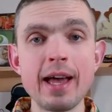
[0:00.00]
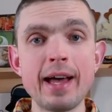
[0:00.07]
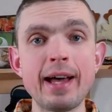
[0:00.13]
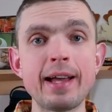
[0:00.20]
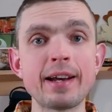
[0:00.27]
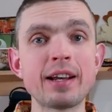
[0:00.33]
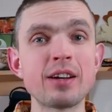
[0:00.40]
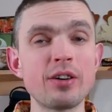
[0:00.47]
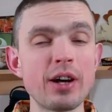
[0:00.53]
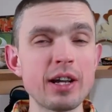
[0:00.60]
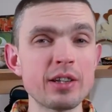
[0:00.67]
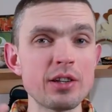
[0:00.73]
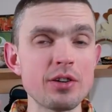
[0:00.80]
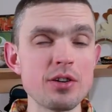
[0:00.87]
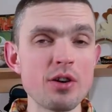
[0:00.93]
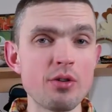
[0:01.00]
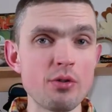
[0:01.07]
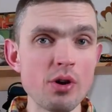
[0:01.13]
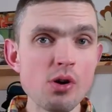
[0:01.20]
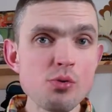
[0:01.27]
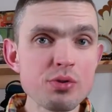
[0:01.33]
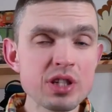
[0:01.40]
and correcting your
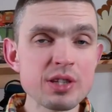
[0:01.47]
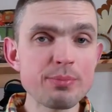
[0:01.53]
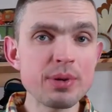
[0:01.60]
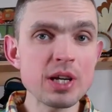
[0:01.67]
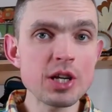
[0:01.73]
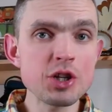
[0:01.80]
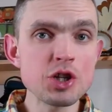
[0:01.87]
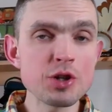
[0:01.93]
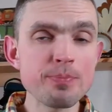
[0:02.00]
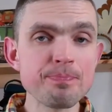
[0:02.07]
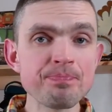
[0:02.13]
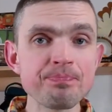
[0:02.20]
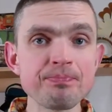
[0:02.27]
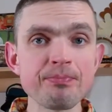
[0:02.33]
own speech